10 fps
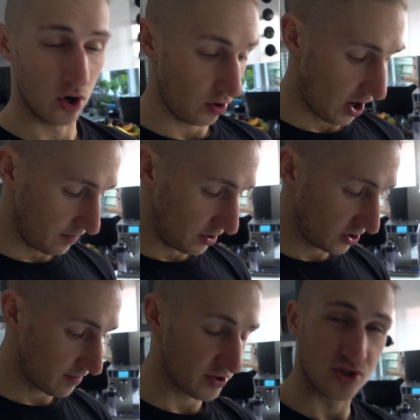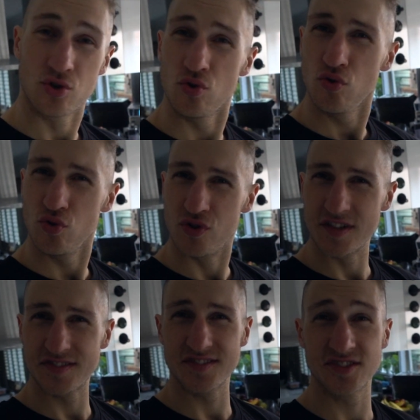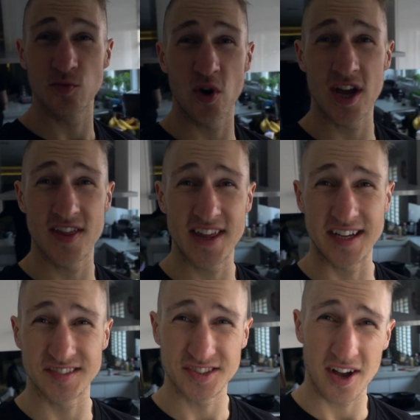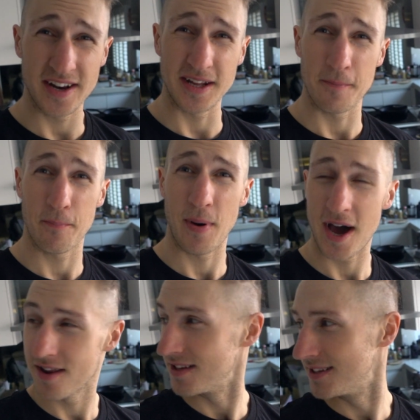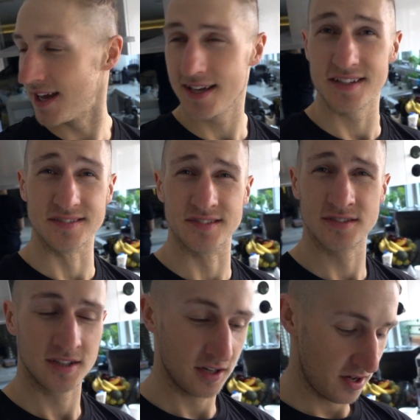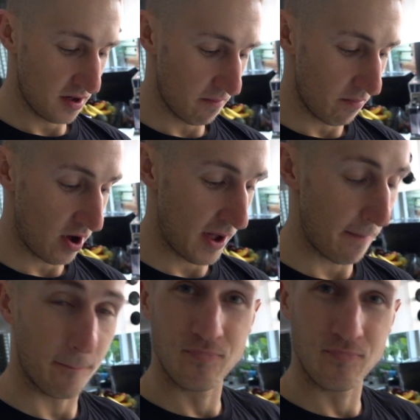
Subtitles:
Right, meal number 2, this is where the exciting part of the day is. My